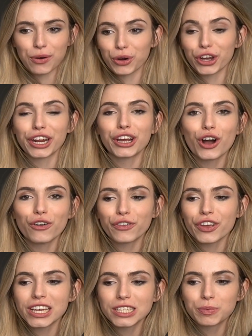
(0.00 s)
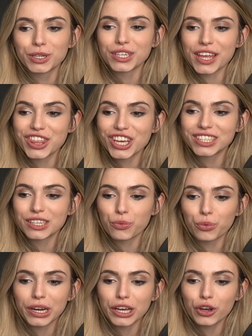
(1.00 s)
We're going to go for this because I think it's a
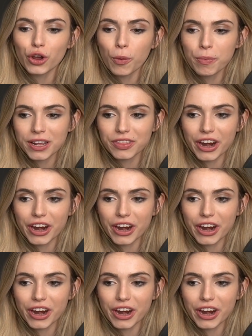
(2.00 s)
really good opening